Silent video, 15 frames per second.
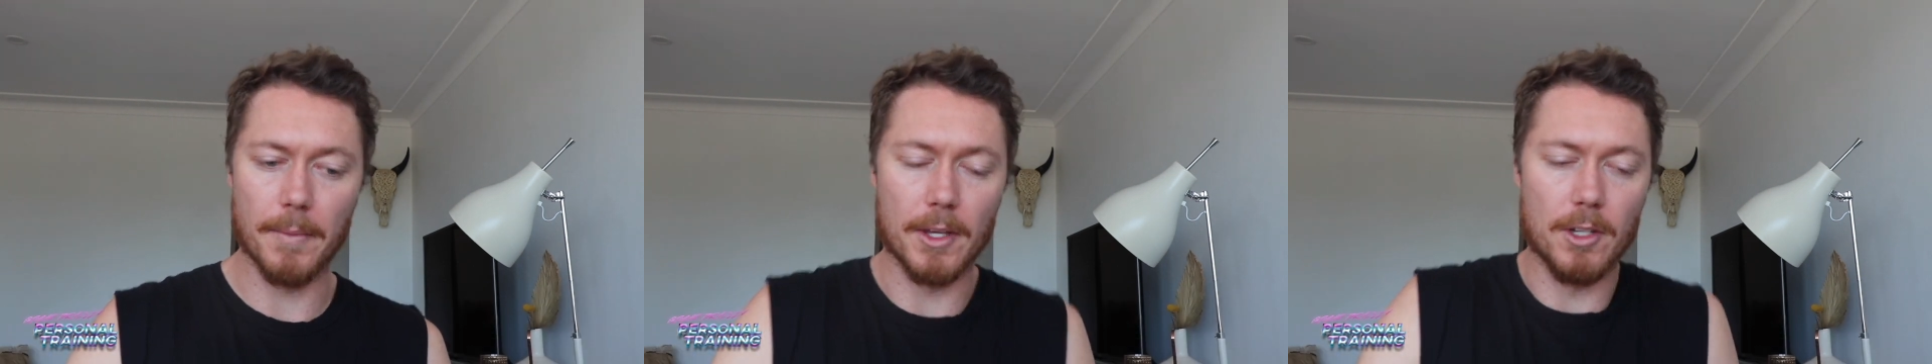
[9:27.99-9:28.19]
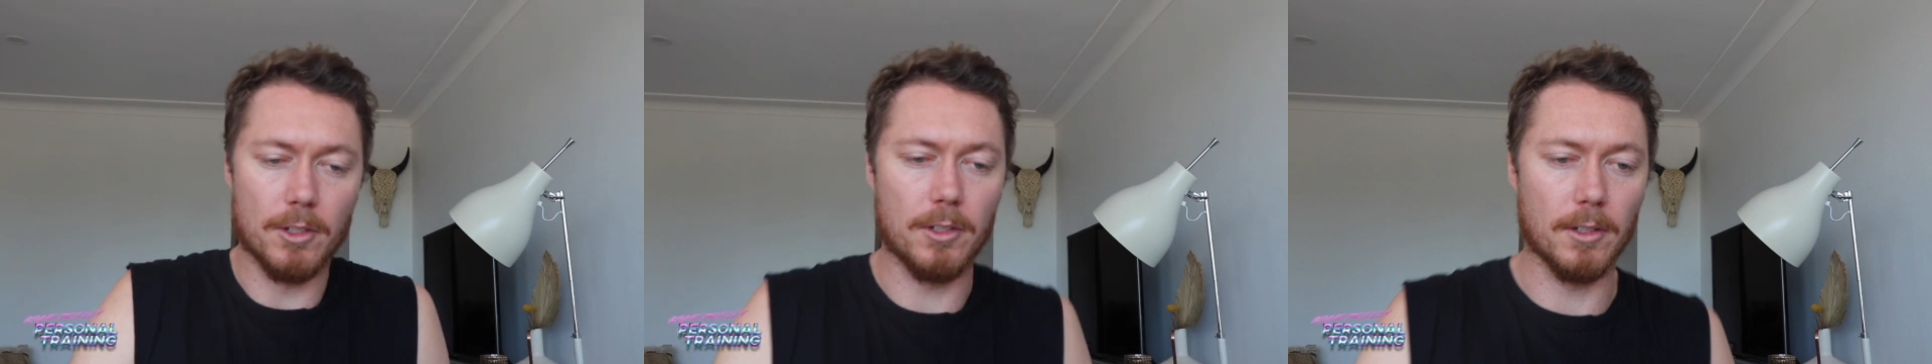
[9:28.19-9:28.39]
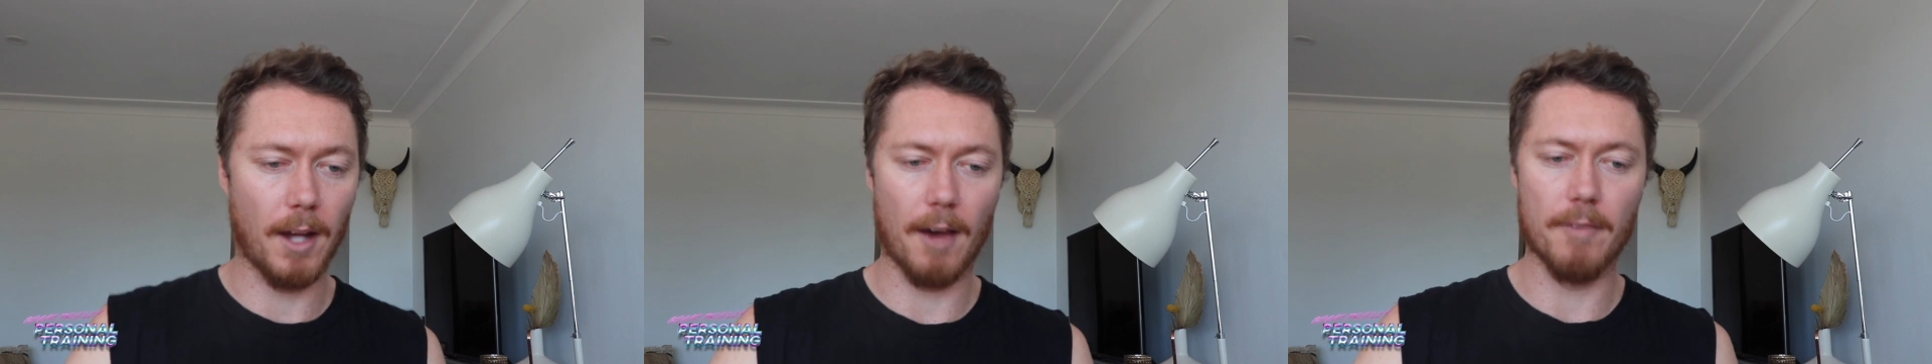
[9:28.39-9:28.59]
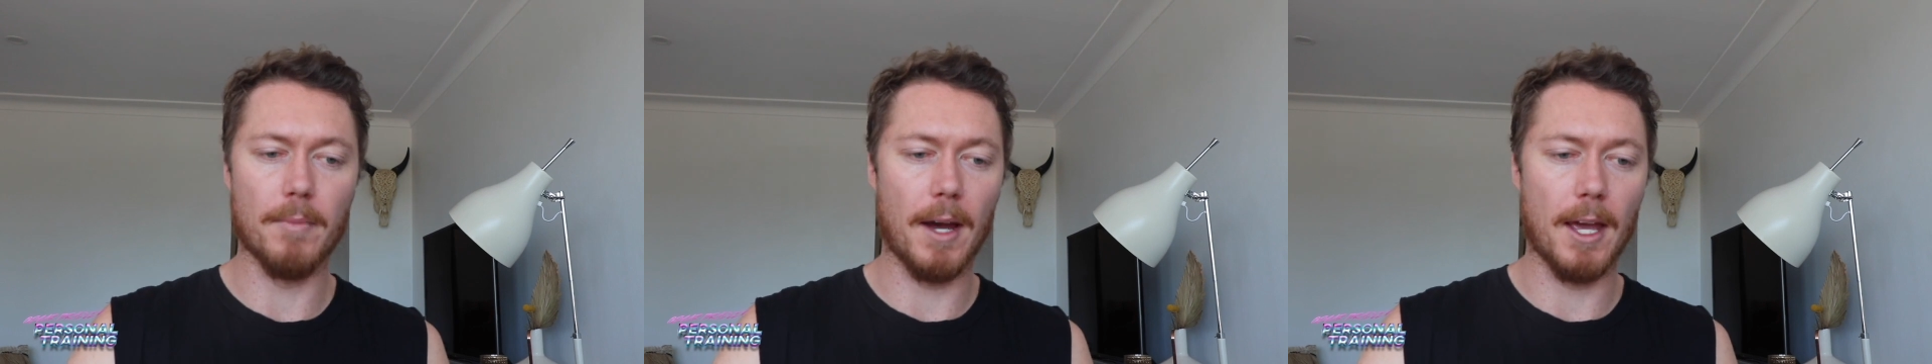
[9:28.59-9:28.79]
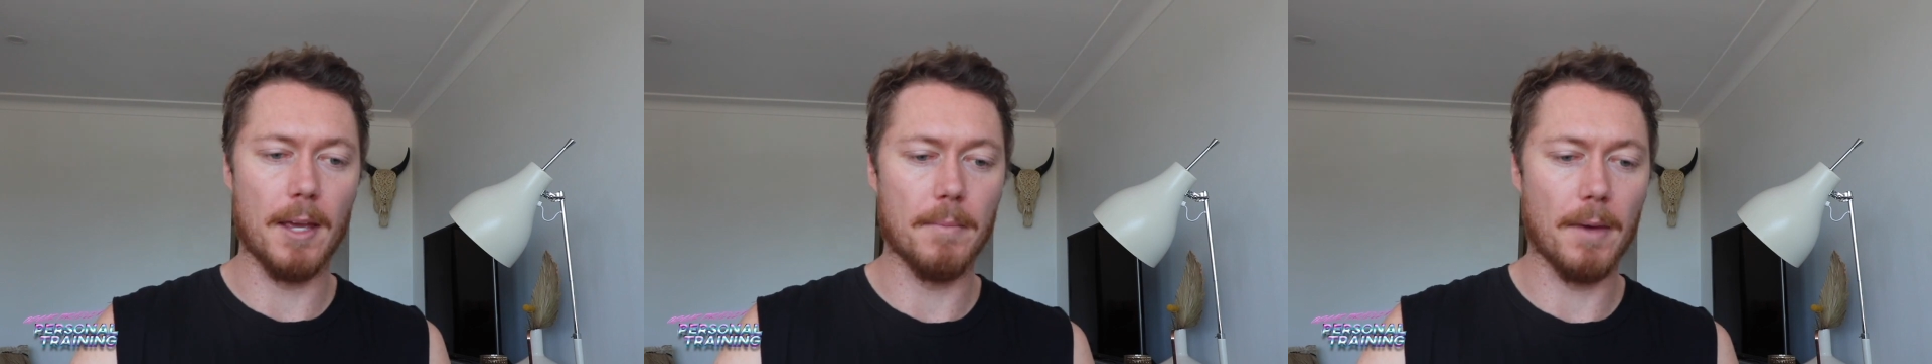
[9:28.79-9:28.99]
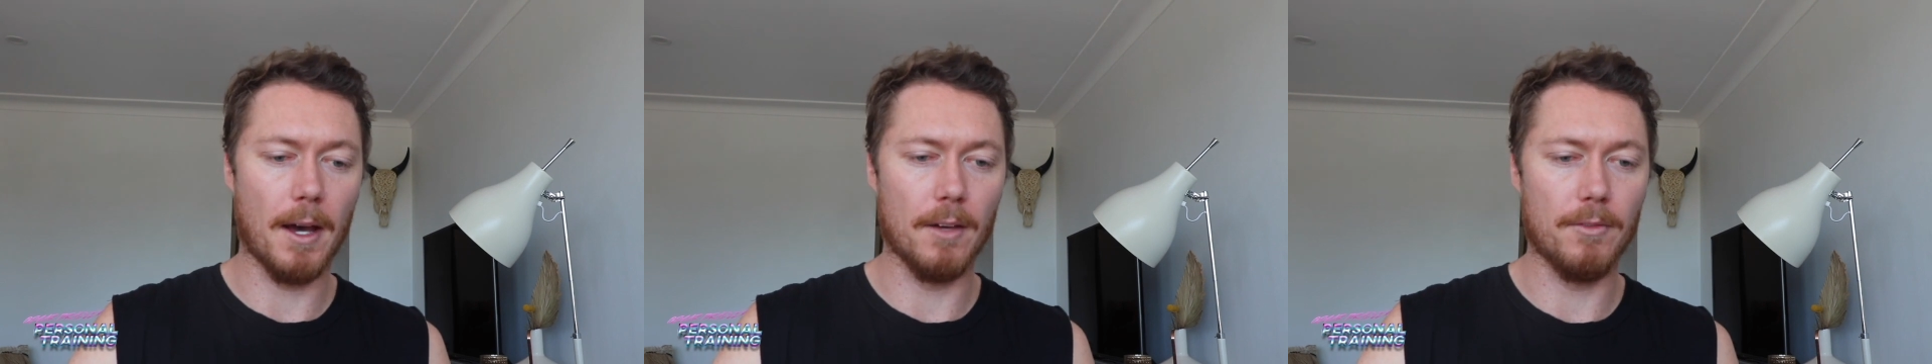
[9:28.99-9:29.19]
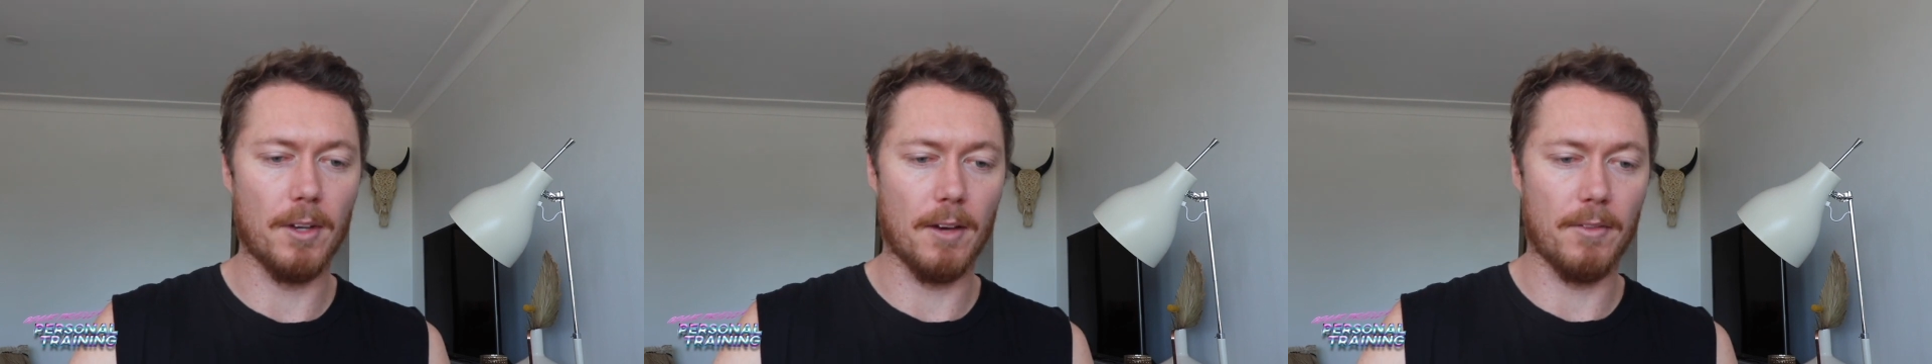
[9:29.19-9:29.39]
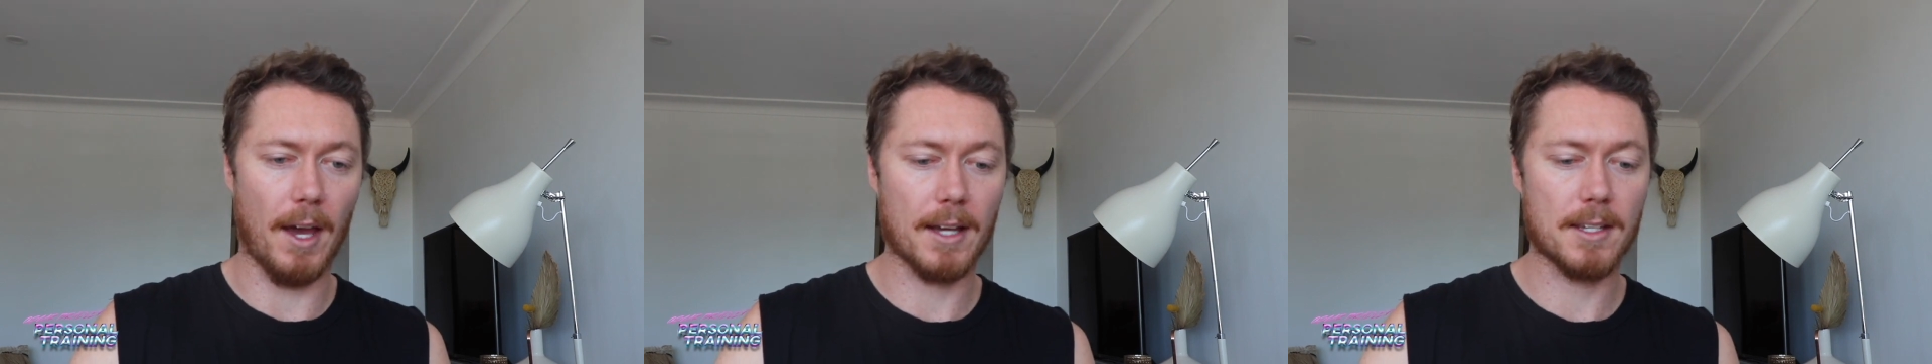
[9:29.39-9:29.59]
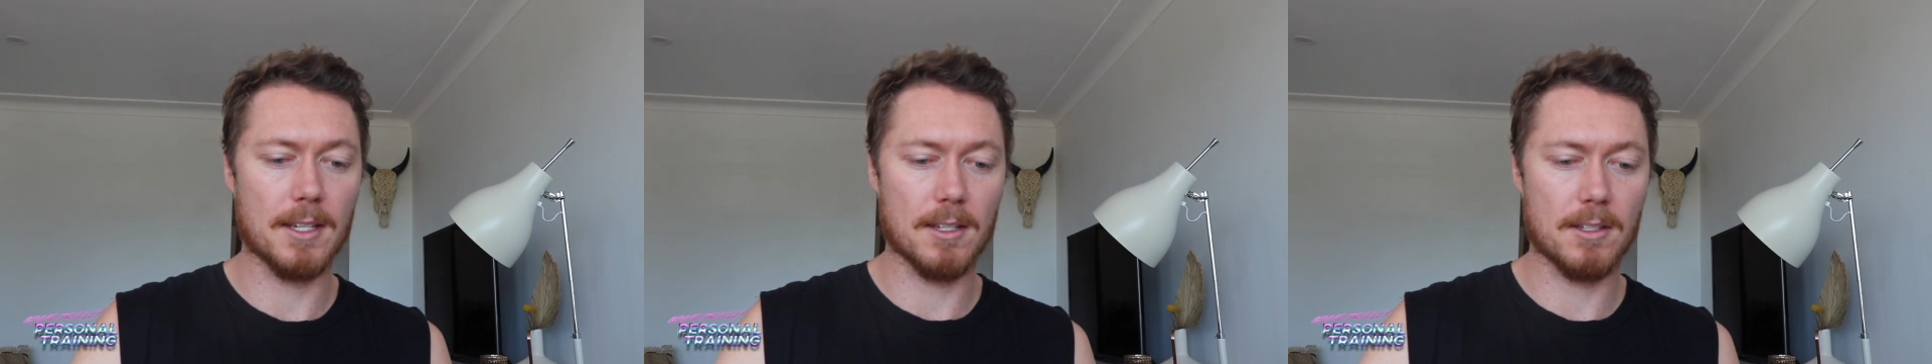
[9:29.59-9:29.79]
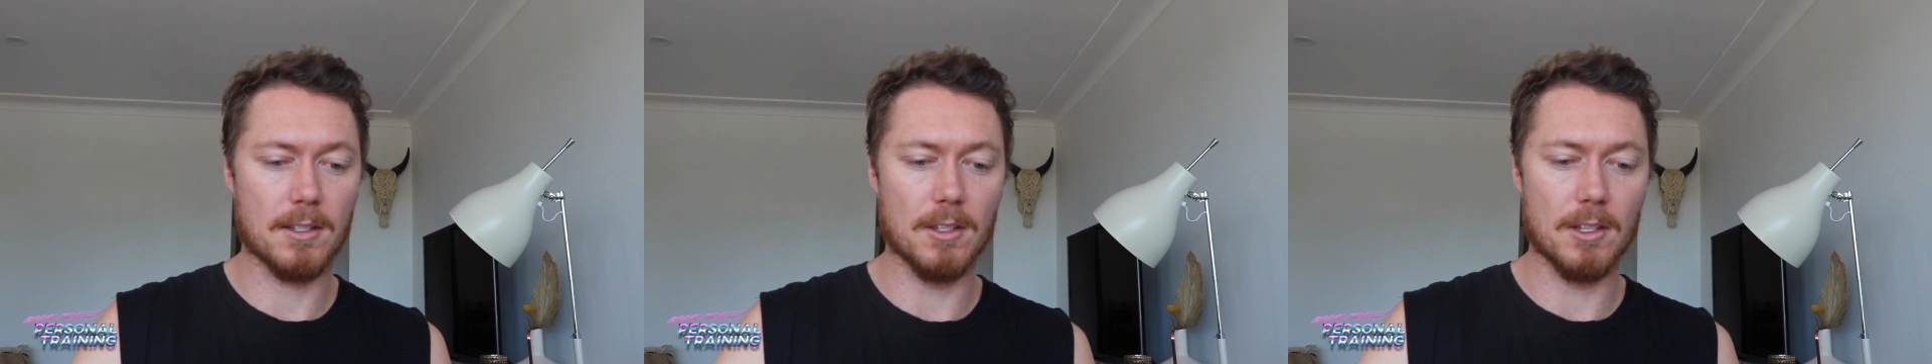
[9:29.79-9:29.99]
and you should have my email if you have
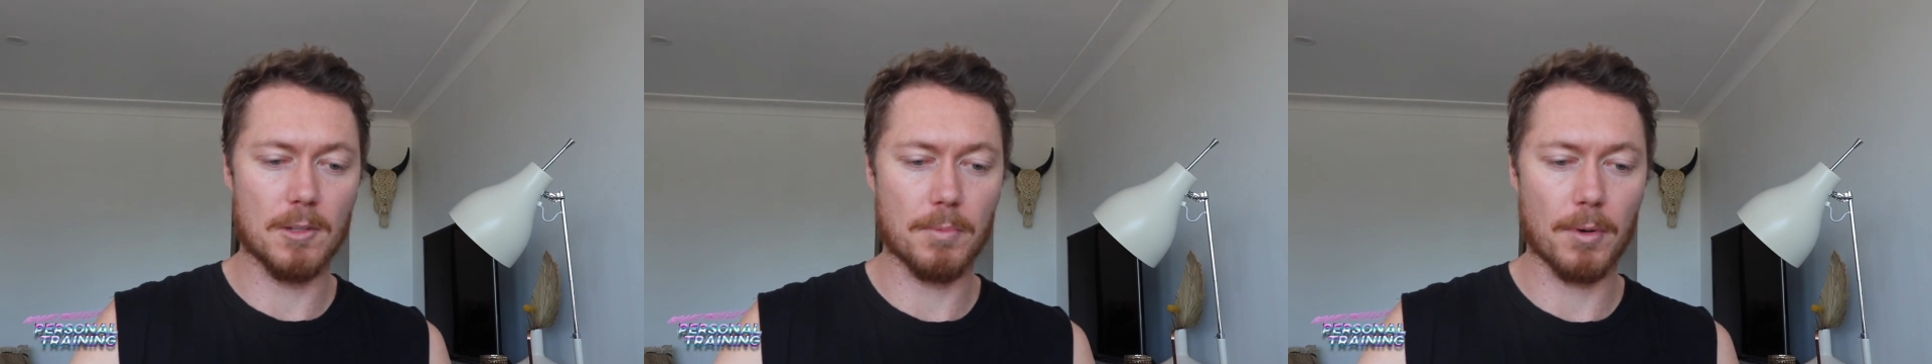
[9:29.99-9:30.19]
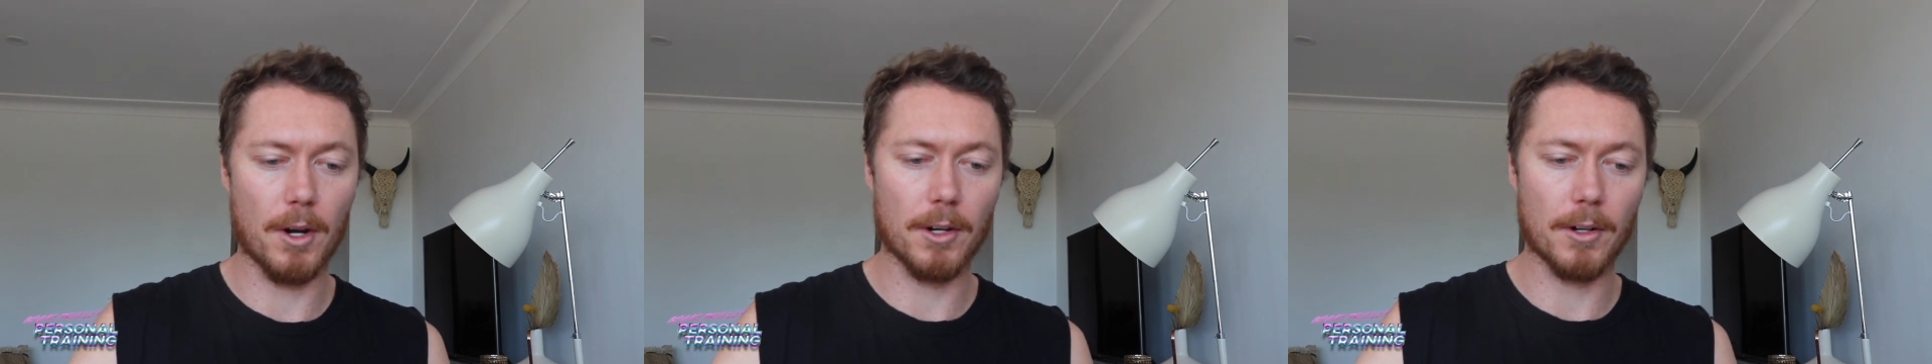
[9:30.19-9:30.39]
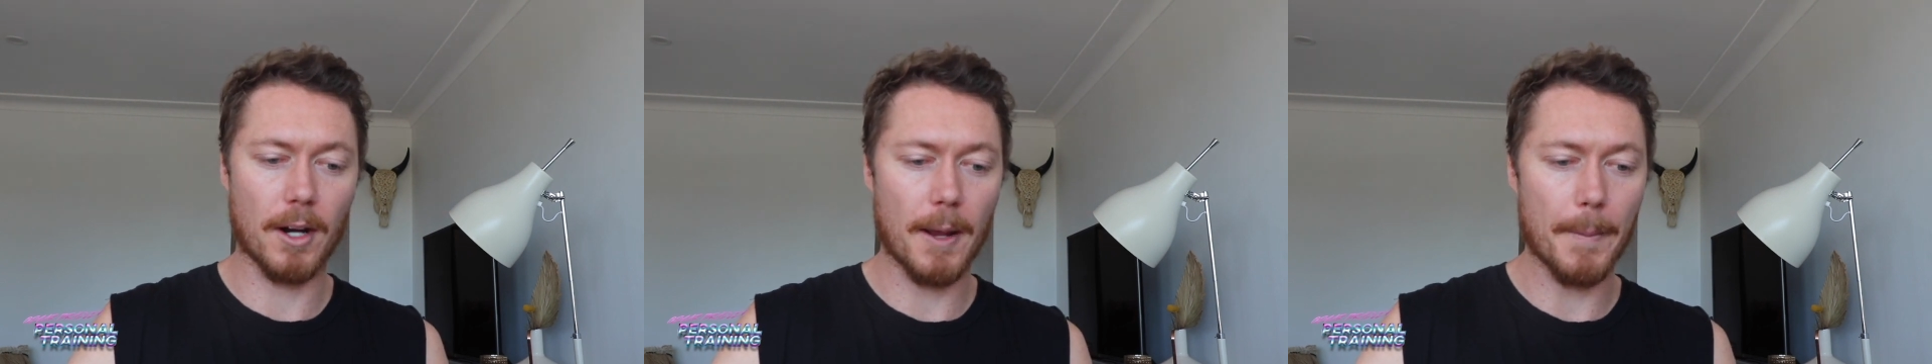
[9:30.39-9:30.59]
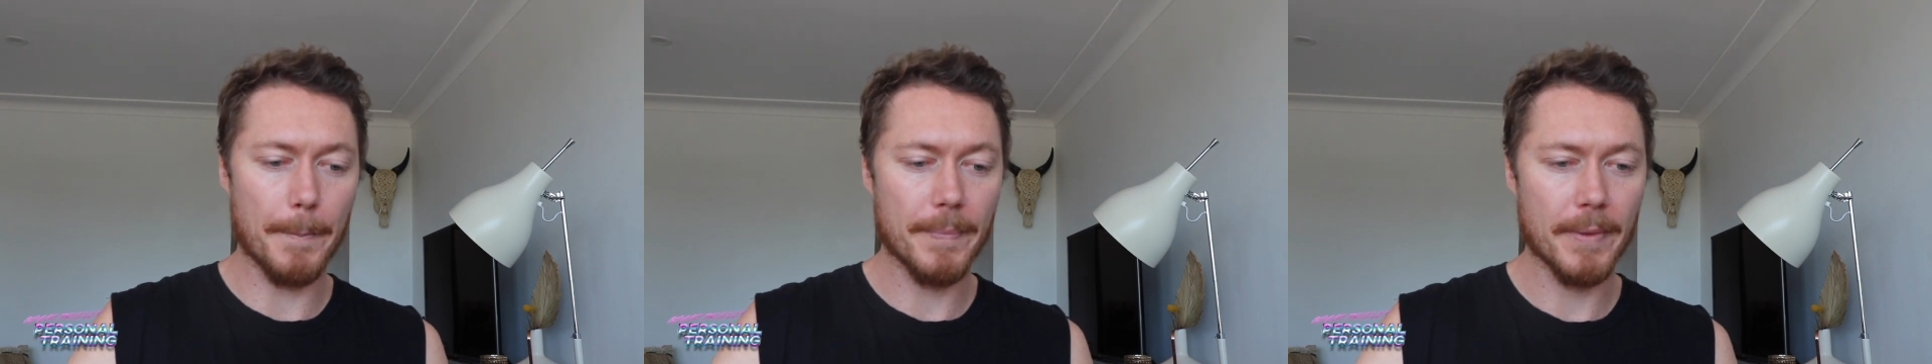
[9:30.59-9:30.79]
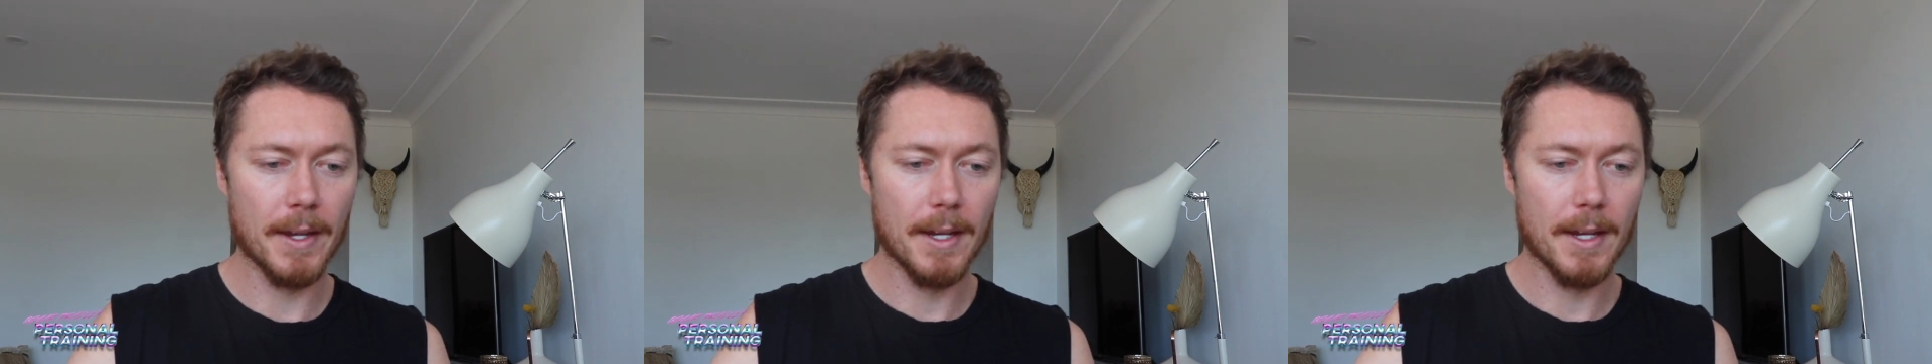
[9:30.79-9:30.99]
access to this program.